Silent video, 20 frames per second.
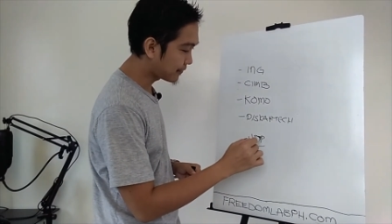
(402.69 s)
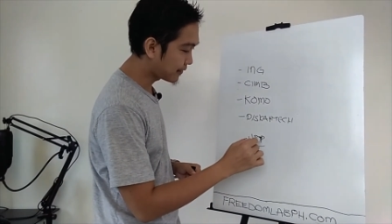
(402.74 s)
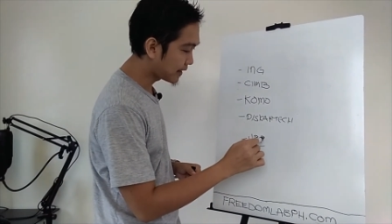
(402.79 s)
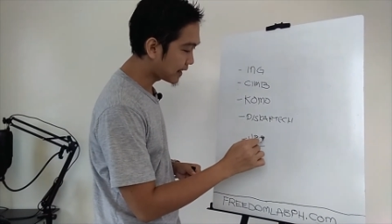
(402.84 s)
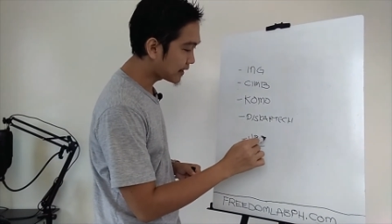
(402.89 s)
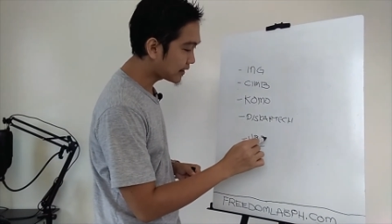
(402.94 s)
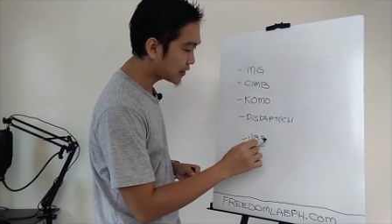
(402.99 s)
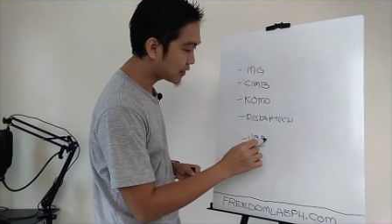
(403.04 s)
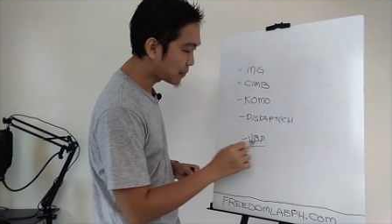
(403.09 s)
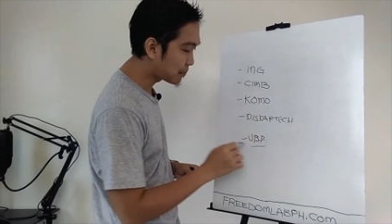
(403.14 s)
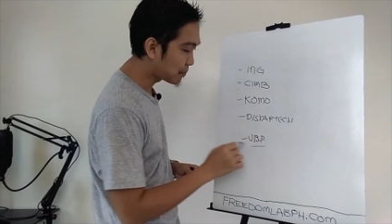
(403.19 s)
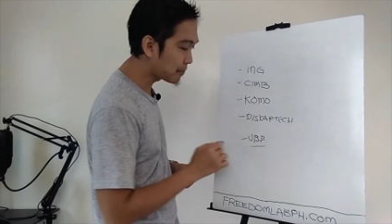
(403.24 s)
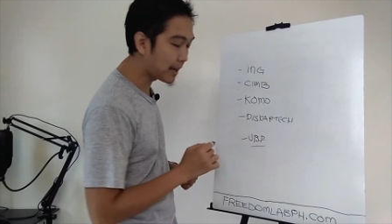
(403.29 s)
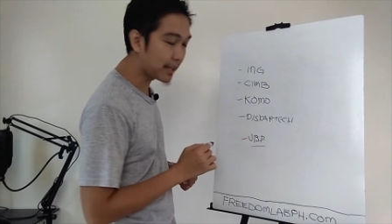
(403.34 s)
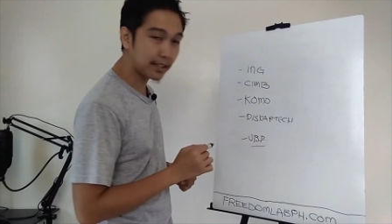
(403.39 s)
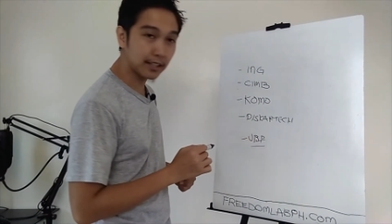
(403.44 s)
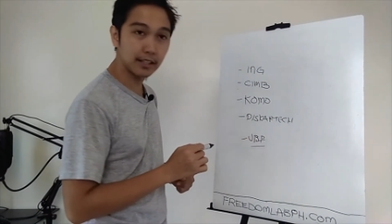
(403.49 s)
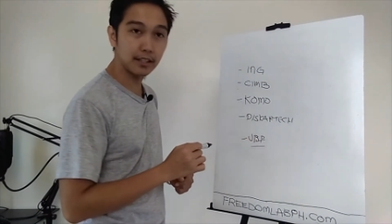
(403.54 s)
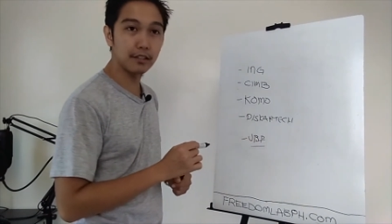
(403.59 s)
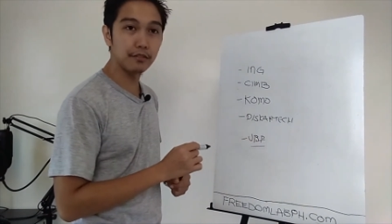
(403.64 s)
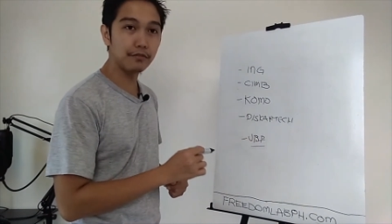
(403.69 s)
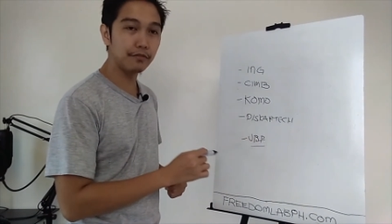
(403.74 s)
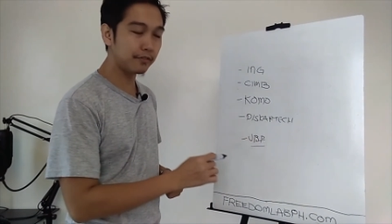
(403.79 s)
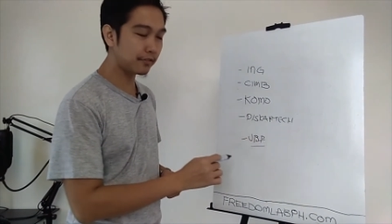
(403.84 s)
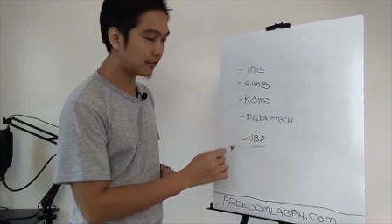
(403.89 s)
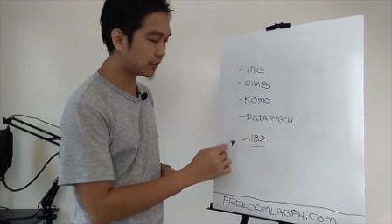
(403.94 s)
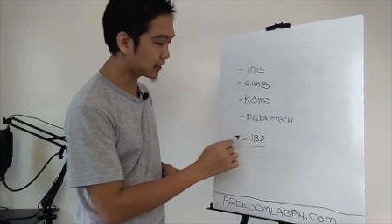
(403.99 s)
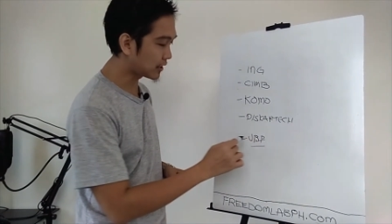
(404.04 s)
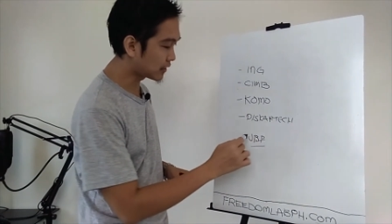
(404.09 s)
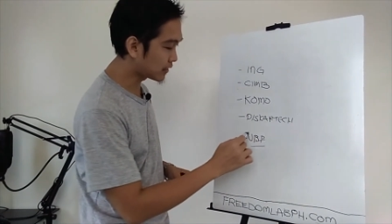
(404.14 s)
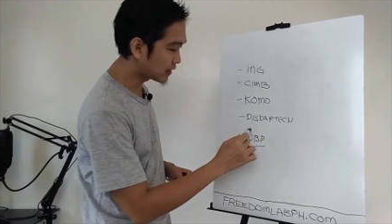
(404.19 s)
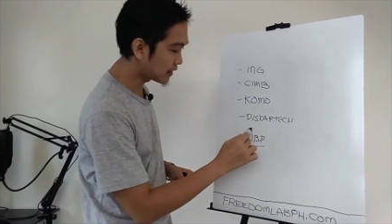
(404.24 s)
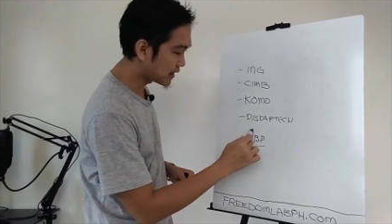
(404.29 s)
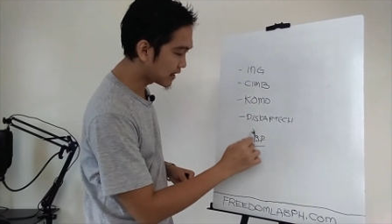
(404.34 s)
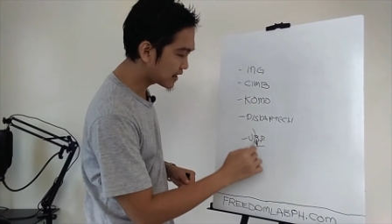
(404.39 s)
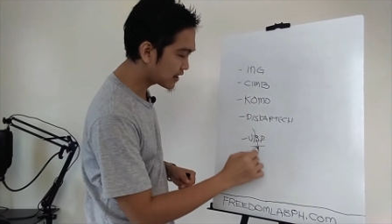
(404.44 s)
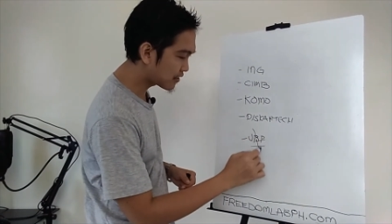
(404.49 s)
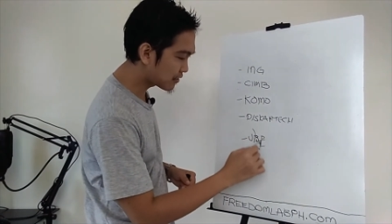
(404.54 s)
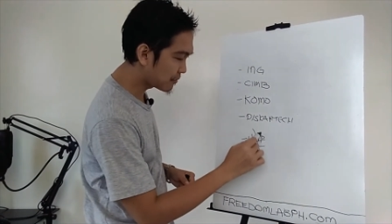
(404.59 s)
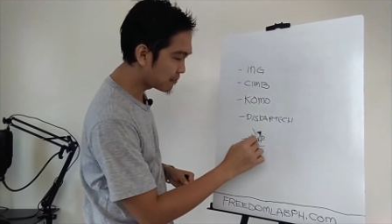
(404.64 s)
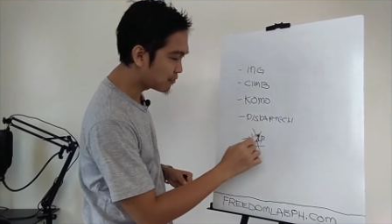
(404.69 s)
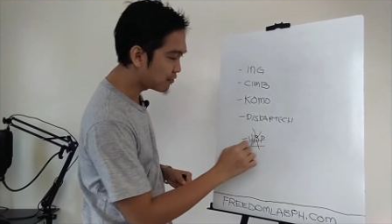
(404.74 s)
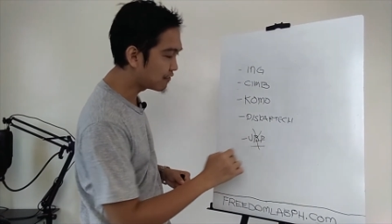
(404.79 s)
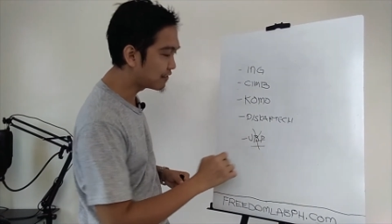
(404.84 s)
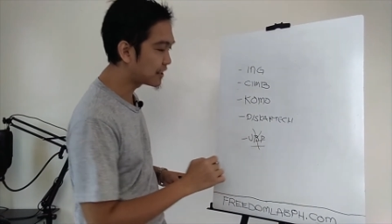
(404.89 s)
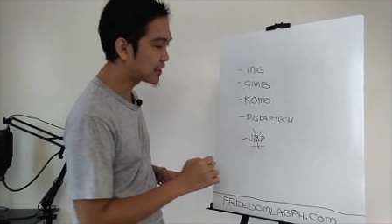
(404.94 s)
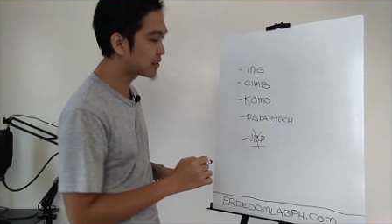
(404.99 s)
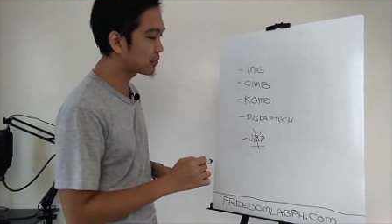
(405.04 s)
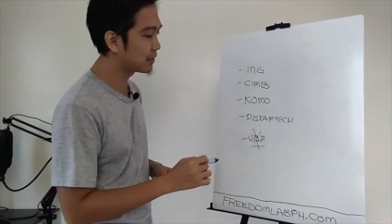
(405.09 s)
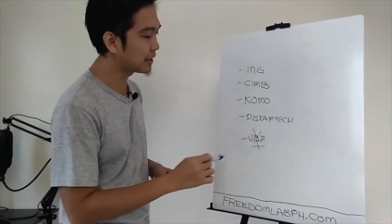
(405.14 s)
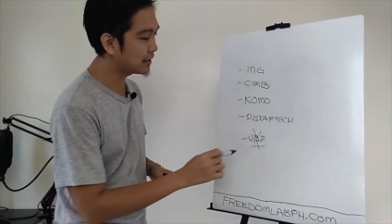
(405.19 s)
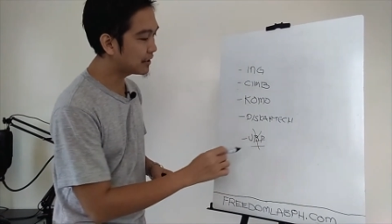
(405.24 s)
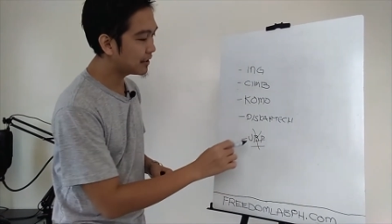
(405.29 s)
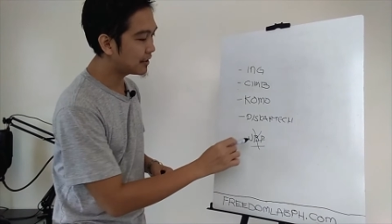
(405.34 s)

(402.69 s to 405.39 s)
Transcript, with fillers: that competitive. So, so let's remove this one.